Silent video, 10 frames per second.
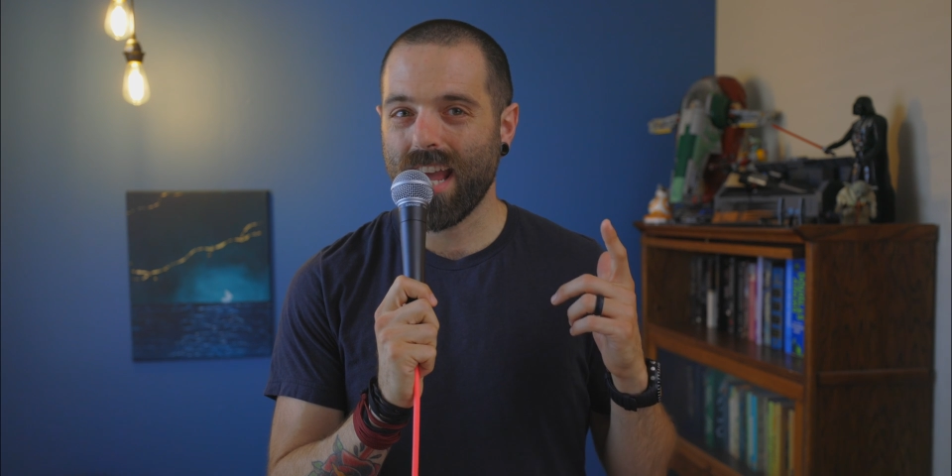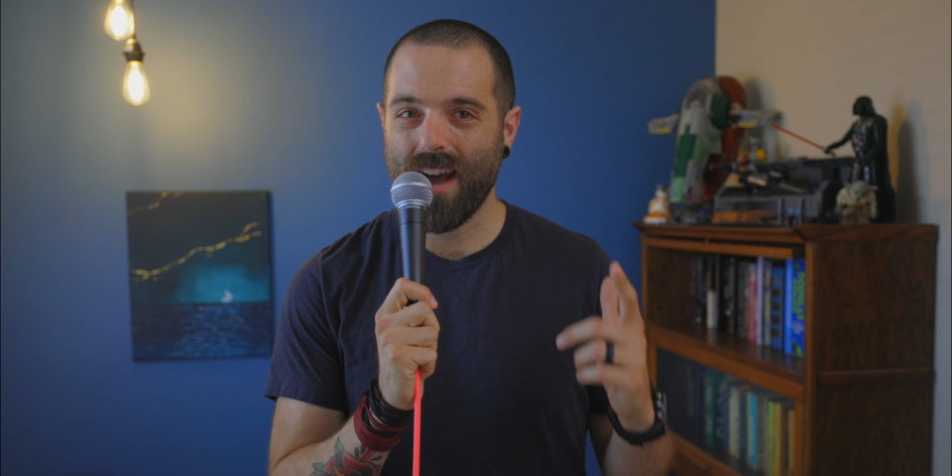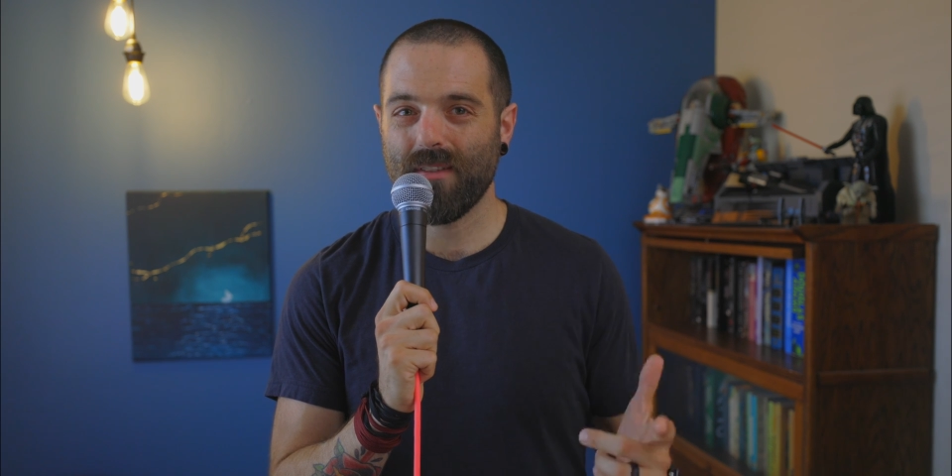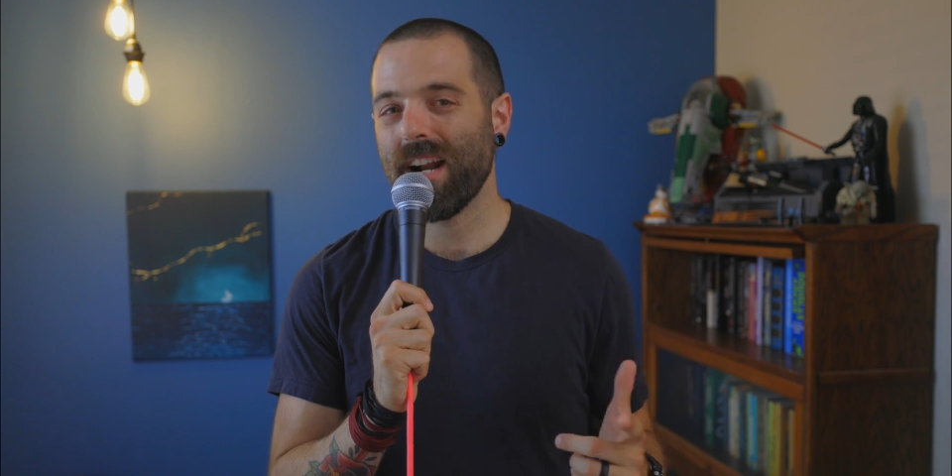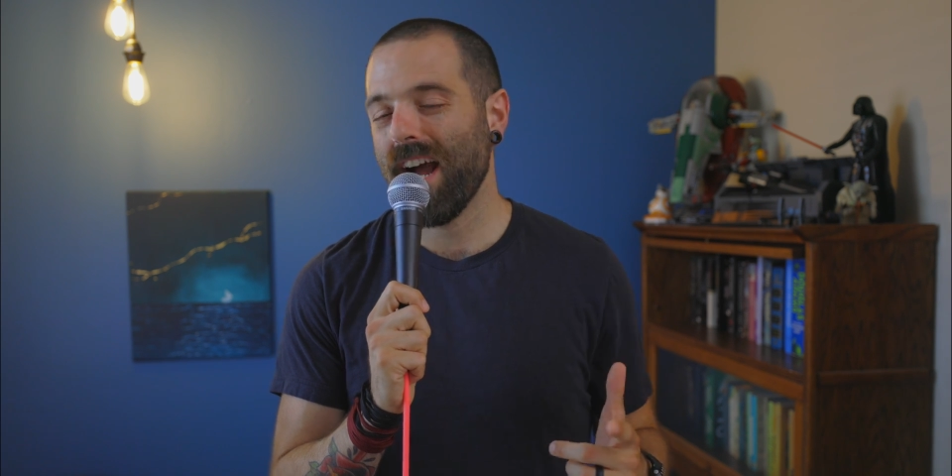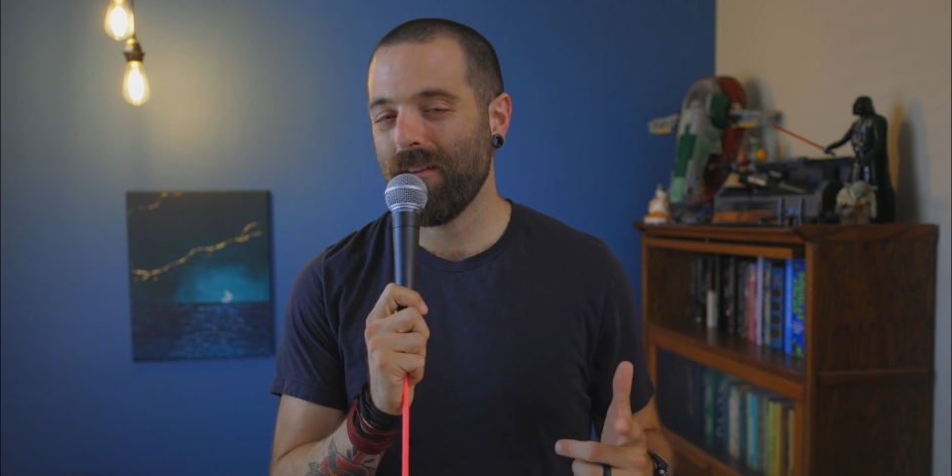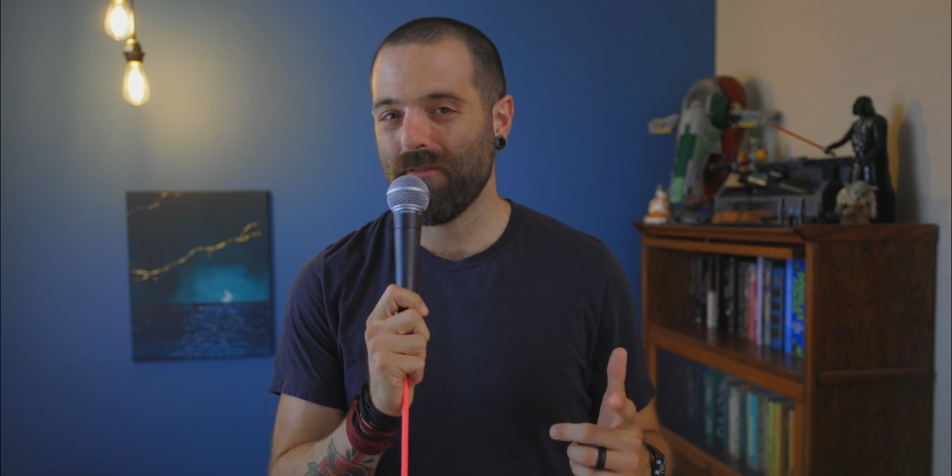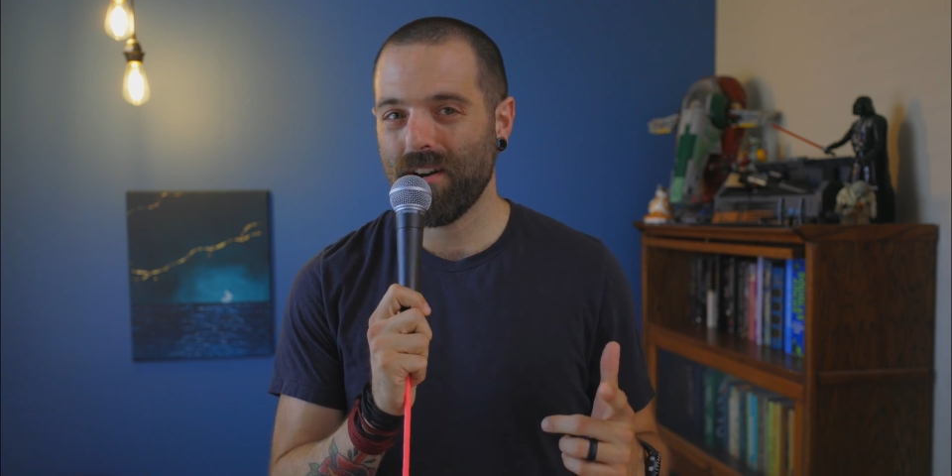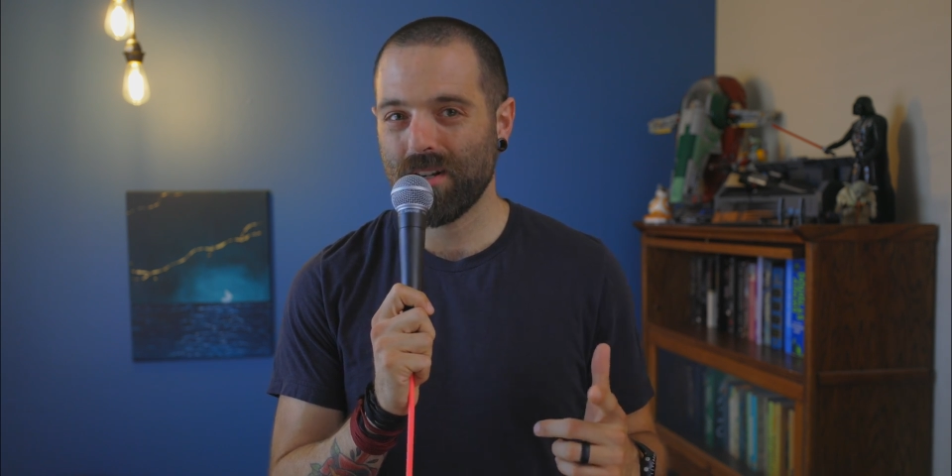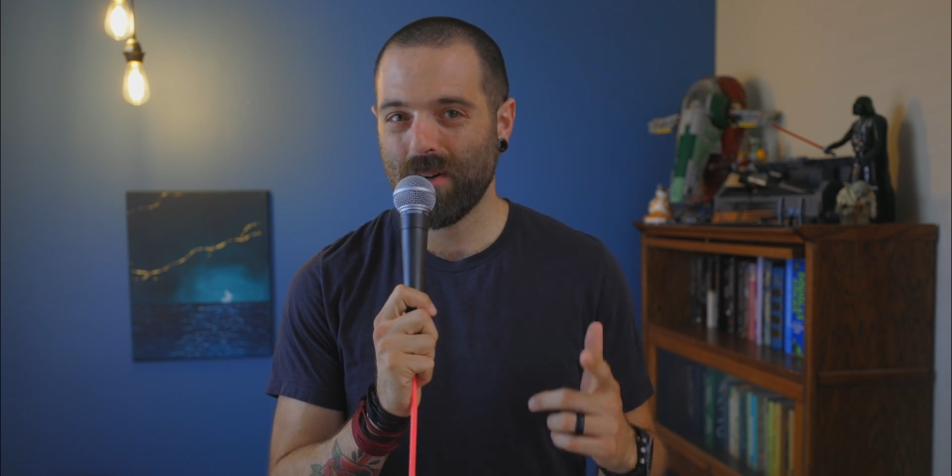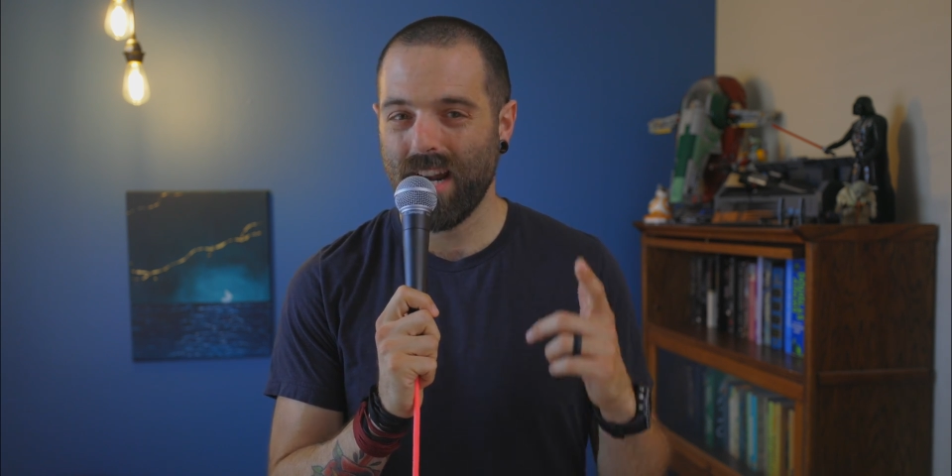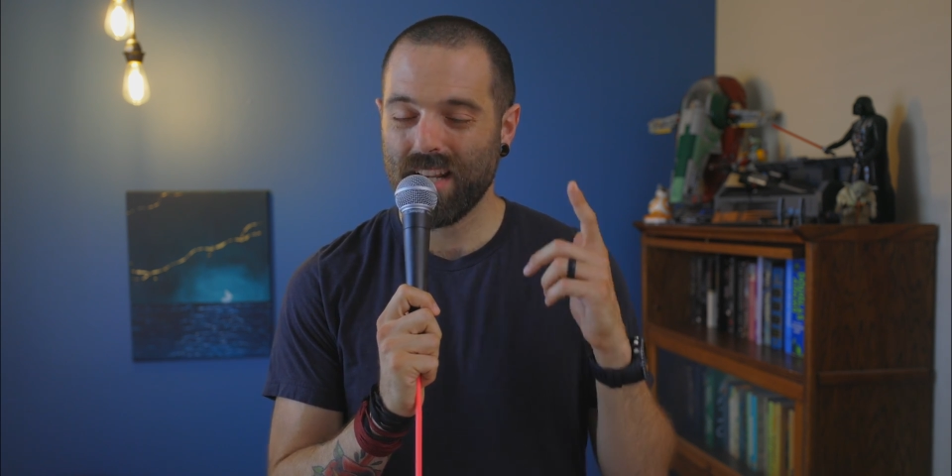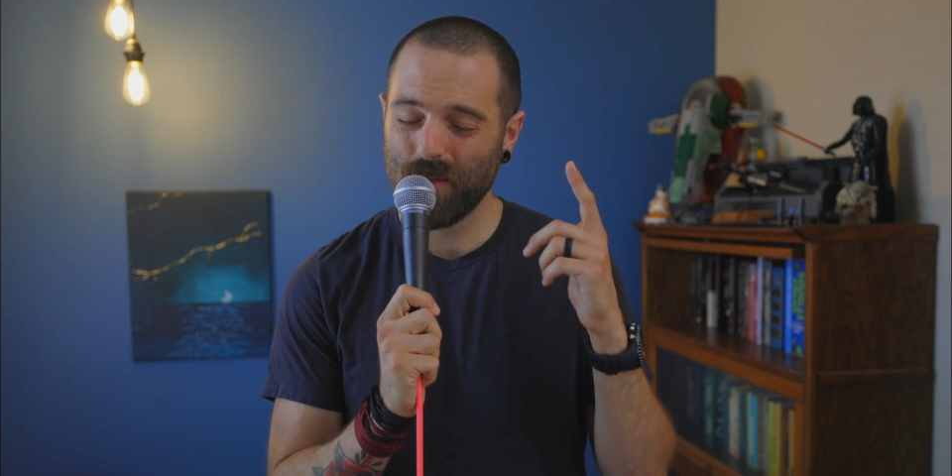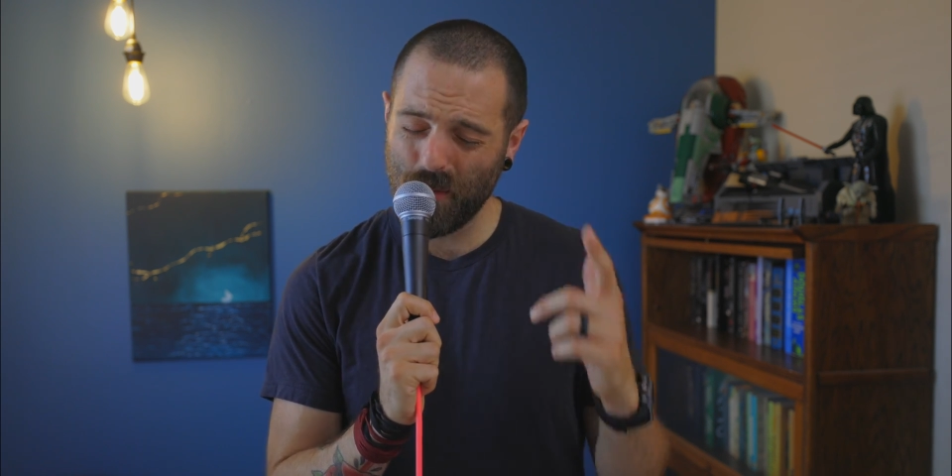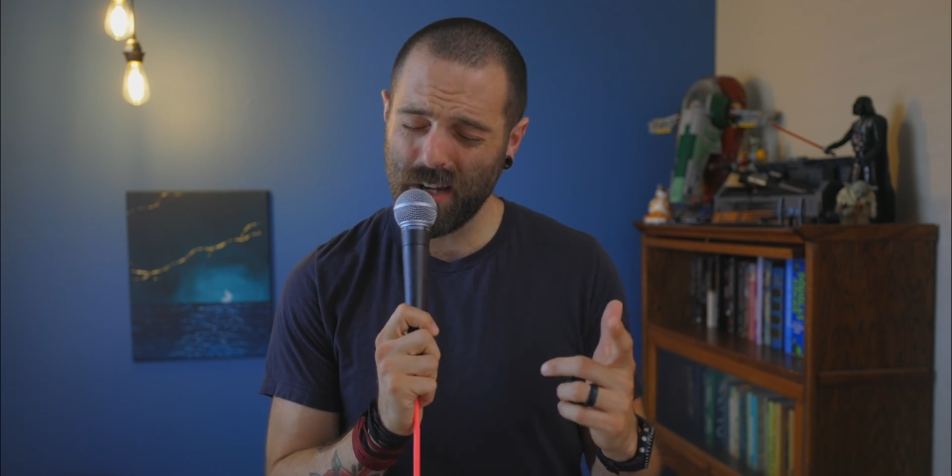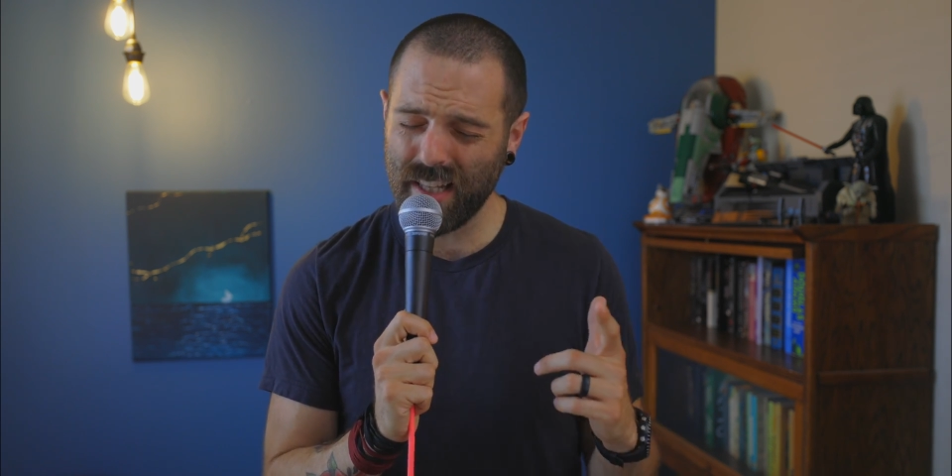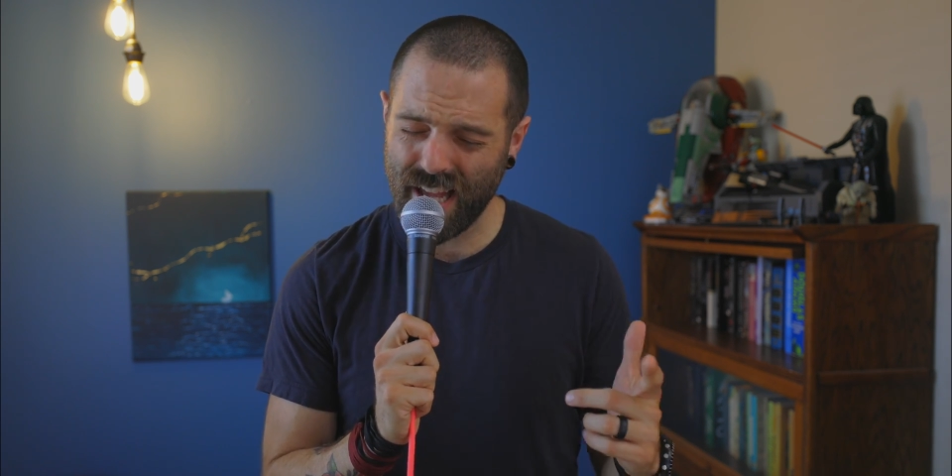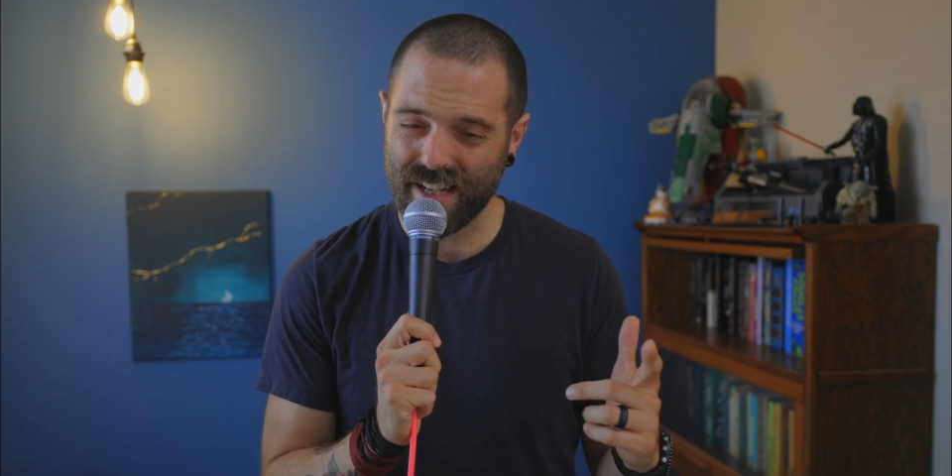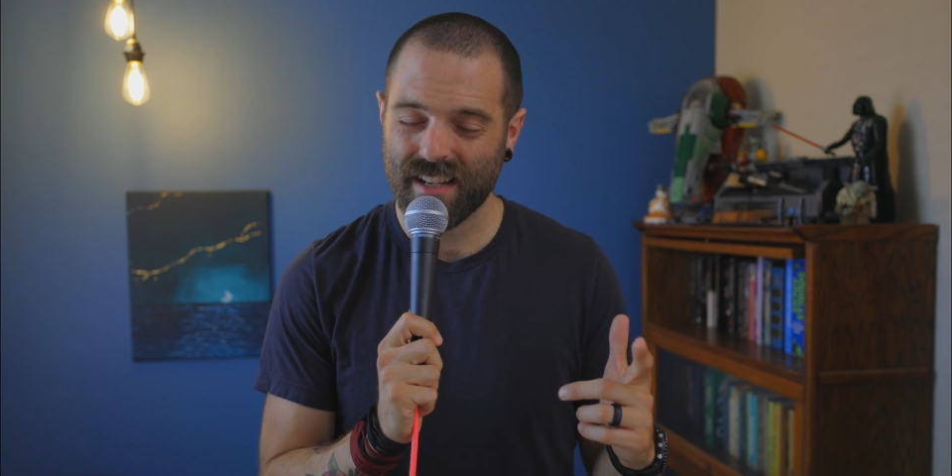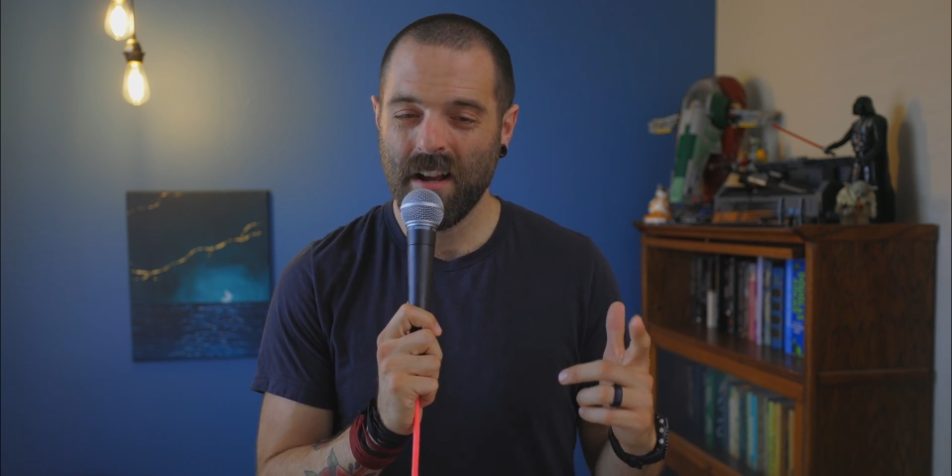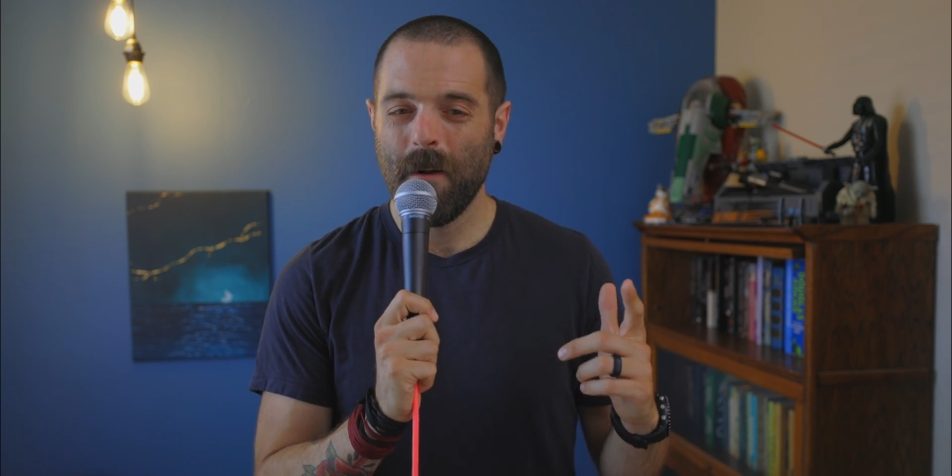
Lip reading: have that high refresh rate as well as